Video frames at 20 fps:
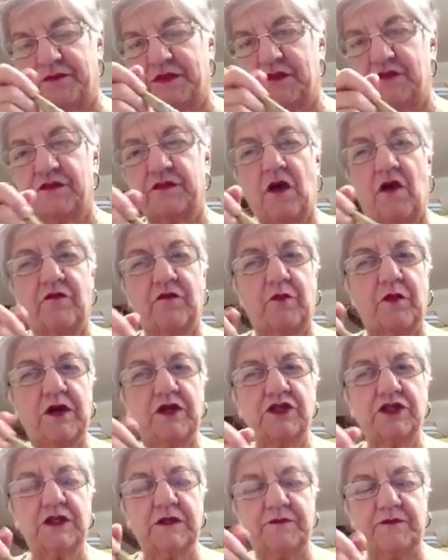soft
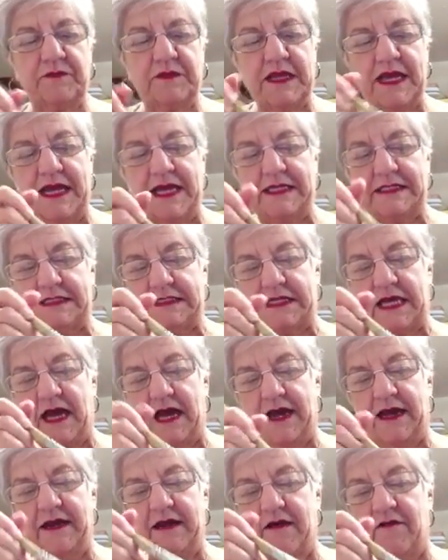brush. It's
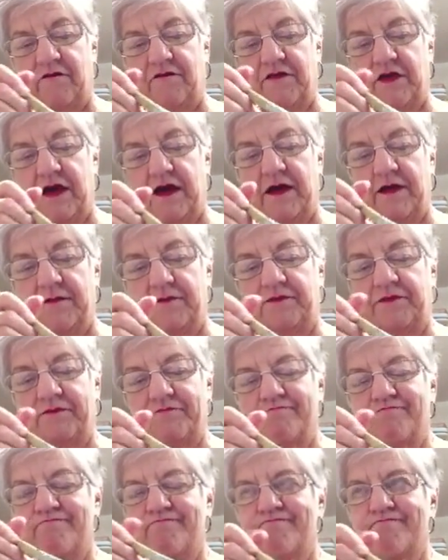kind of
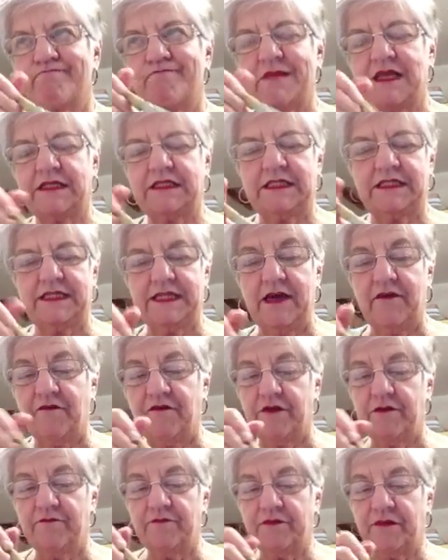
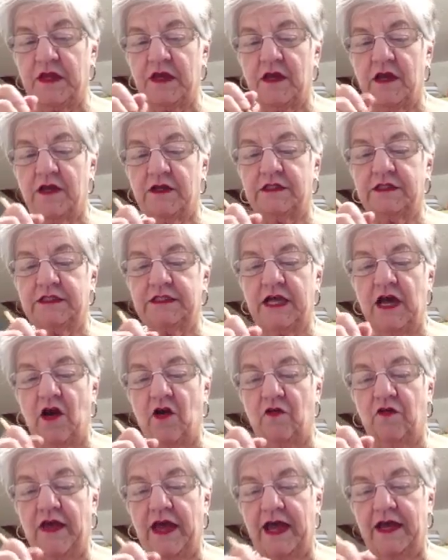stiff,
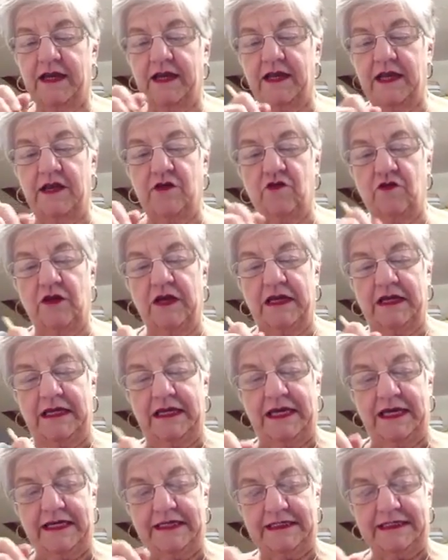so that you can
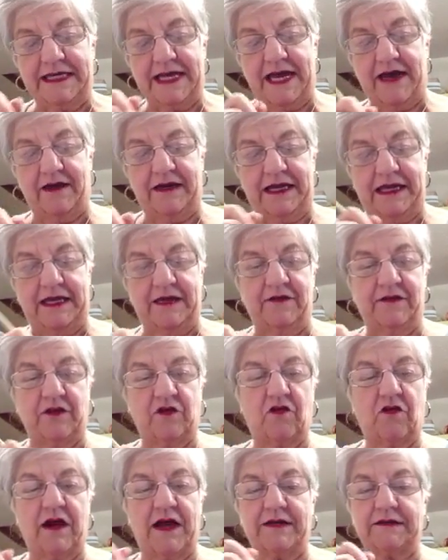get down in the
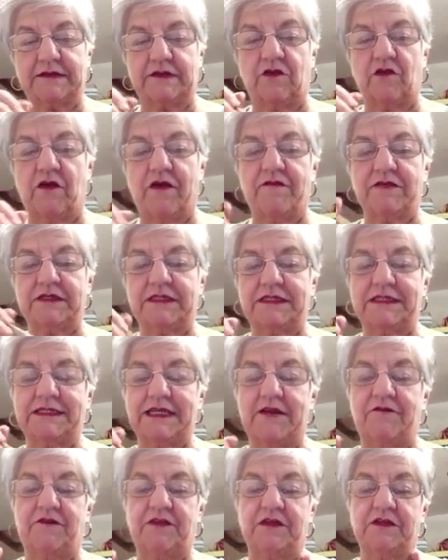cracks and crevices.
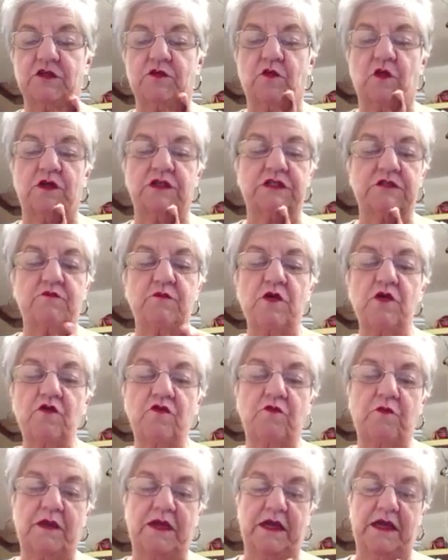If this were a
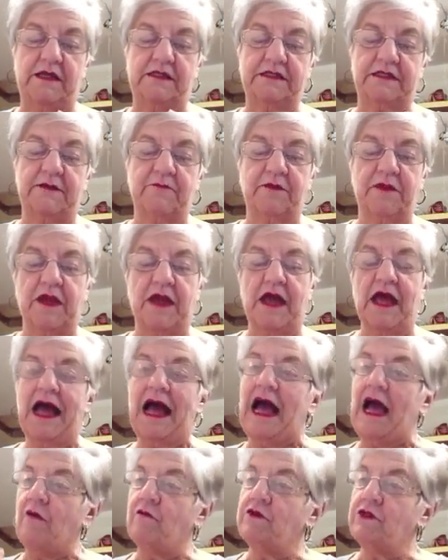smooth piece,
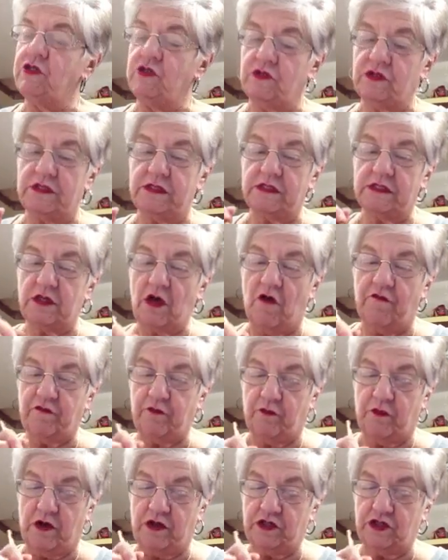I would use a soft
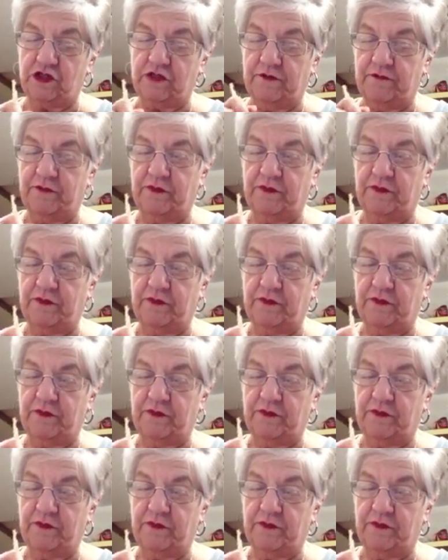brush.